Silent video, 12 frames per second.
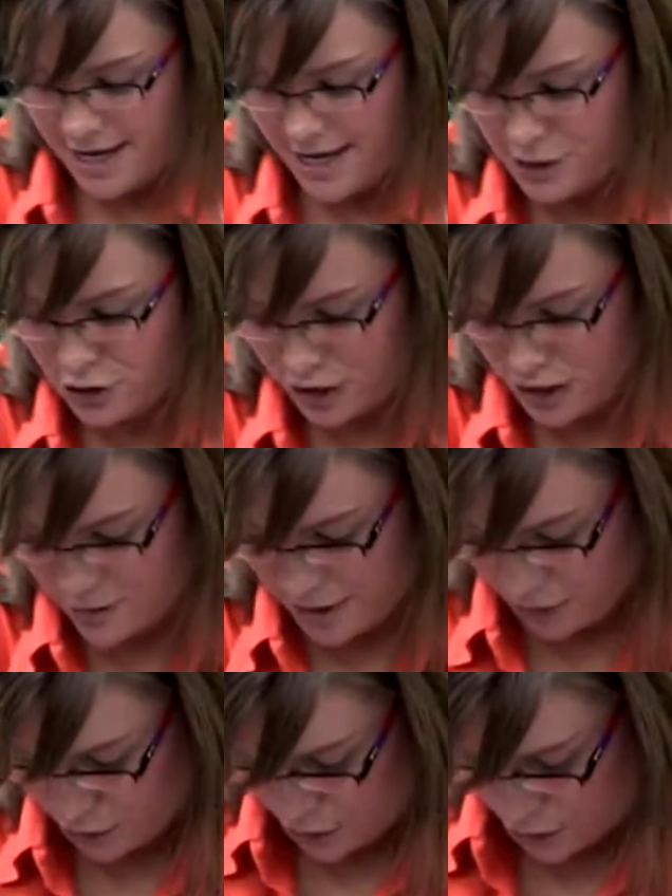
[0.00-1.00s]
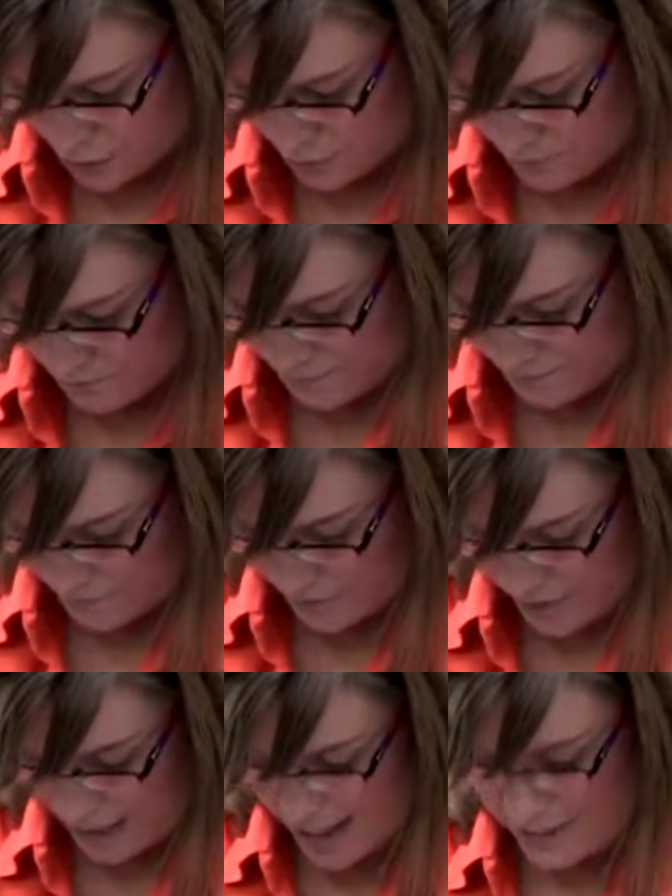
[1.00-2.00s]
is you're going to,
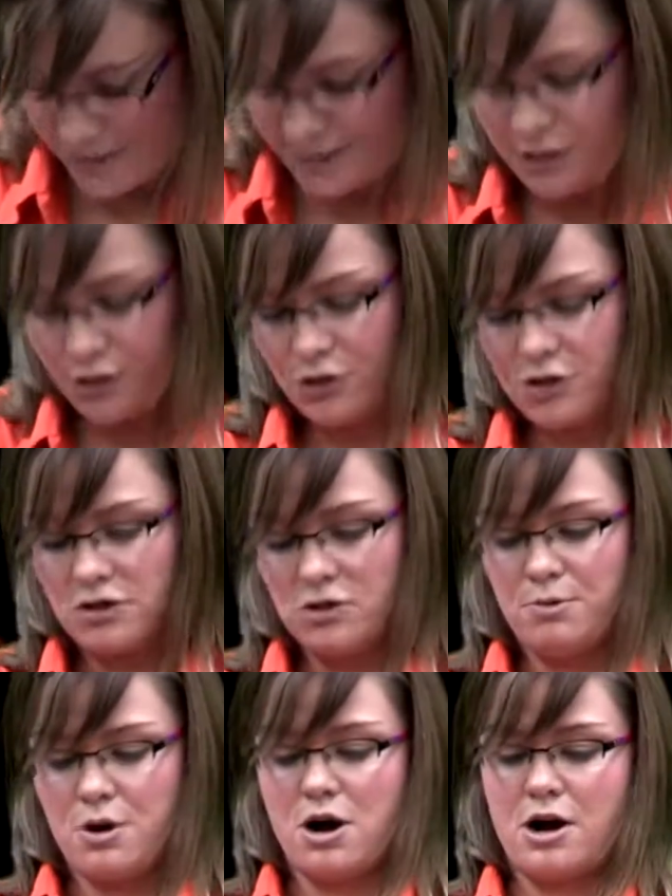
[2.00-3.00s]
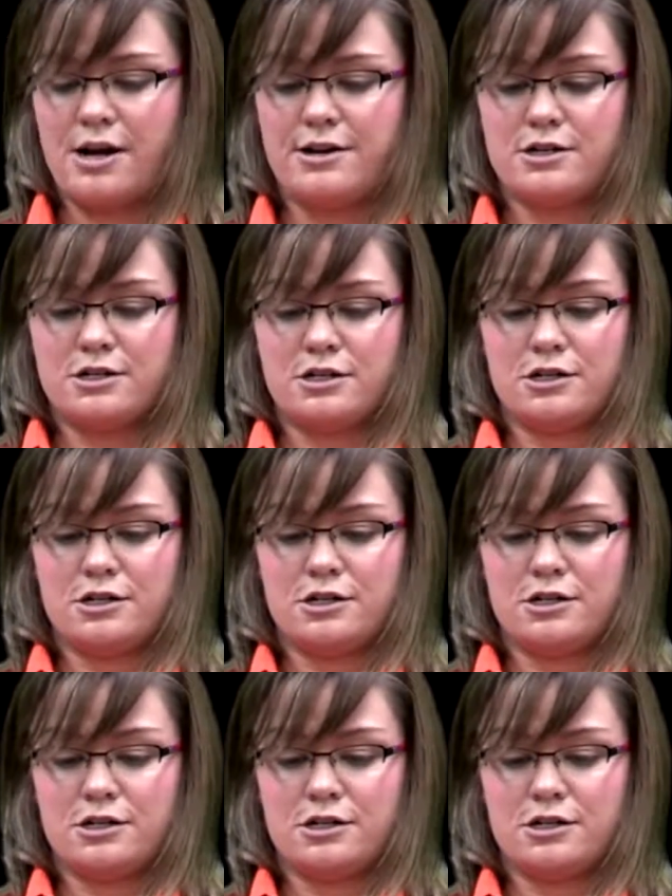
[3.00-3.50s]
in this circle part,